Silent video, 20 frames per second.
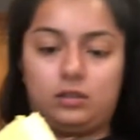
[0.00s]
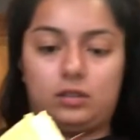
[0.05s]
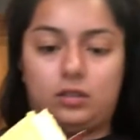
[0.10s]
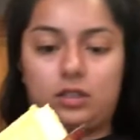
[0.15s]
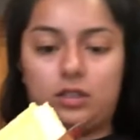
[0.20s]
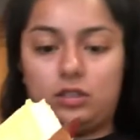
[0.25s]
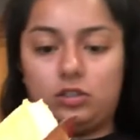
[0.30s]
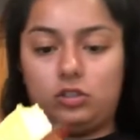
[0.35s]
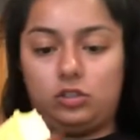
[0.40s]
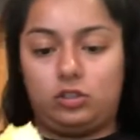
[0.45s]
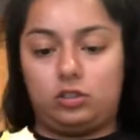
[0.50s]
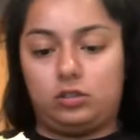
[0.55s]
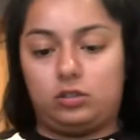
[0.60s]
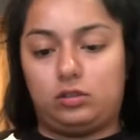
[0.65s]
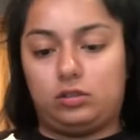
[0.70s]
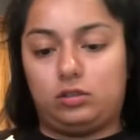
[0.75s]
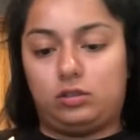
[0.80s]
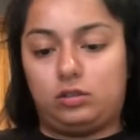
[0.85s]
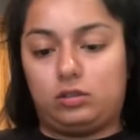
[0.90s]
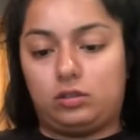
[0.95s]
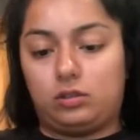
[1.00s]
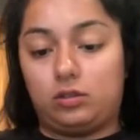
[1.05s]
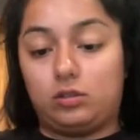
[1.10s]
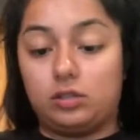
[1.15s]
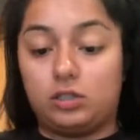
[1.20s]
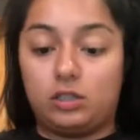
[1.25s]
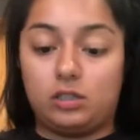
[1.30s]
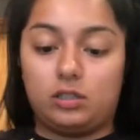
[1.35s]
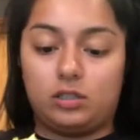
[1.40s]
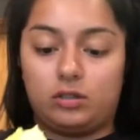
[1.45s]
And just, oh, see,
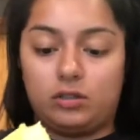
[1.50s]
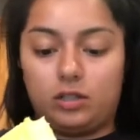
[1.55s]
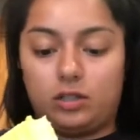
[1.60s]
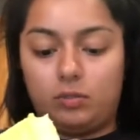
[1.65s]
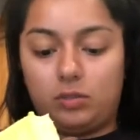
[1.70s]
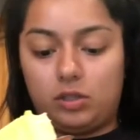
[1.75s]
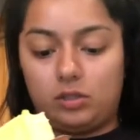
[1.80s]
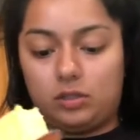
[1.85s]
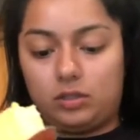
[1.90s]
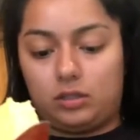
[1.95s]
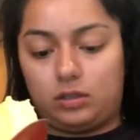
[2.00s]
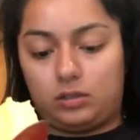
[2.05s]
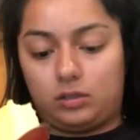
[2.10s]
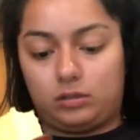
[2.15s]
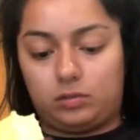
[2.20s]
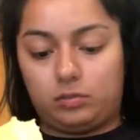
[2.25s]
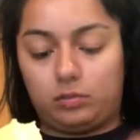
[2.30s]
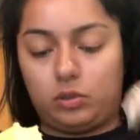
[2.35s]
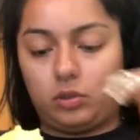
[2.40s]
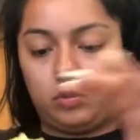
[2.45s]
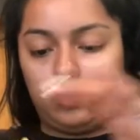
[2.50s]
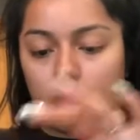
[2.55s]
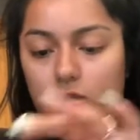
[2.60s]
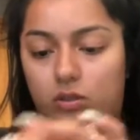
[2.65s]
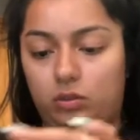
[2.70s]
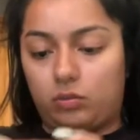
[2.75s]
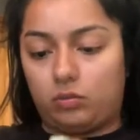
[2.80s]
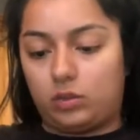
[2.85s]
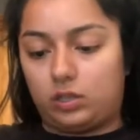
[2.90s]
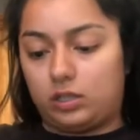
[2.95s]
it's already melting. Put one
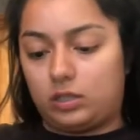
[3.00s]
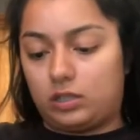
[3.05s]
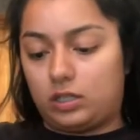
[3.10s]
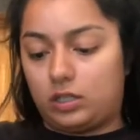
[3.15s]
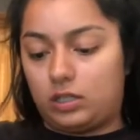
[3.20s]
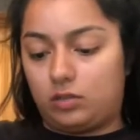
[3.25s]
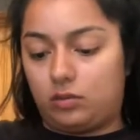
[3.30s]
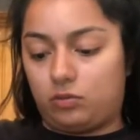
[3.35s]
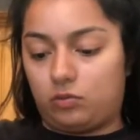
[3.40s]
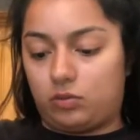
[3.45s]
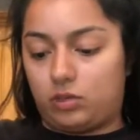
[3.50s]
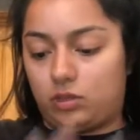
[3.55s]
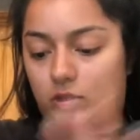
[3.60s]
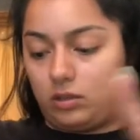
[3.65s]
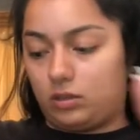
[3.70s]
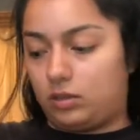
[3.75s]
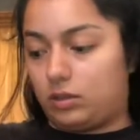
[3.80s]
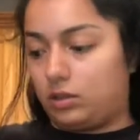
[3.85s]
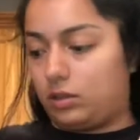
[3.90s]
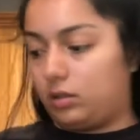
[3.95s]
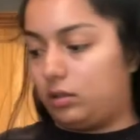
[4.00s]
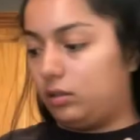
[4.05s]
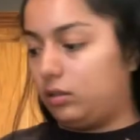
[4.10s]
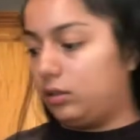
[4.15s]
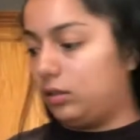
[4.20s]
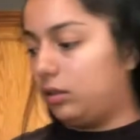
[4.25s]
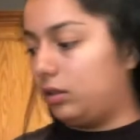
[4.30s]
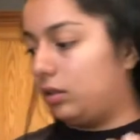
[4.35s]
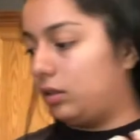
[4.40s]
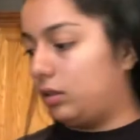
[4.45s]
on one side and one on the other.
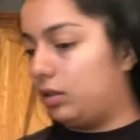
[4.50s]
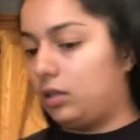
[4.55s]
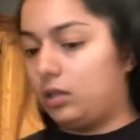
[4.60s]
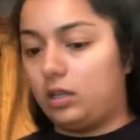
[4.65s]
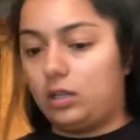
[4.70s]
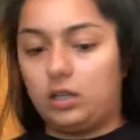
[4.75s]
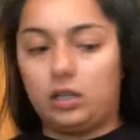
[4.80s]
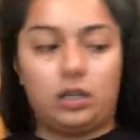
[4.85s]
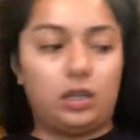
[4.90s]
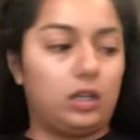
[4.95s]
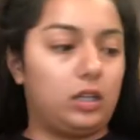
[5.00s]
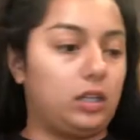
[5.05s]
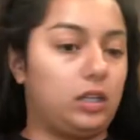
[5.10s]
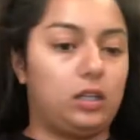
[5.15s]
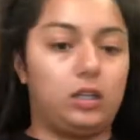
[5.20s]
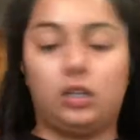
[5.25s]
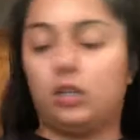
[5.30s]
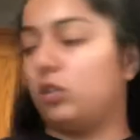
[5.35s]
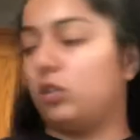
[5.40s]
And then get a